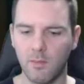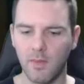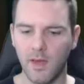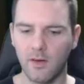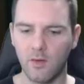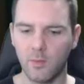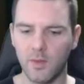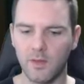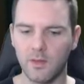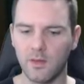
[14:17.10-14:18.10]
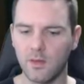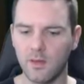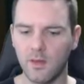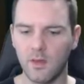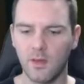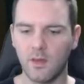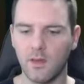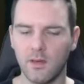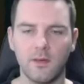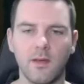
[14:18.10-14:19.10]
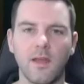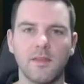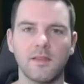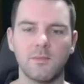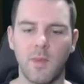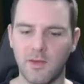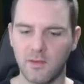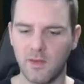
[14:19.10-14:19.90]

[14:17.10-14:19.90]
that open. Nothing special,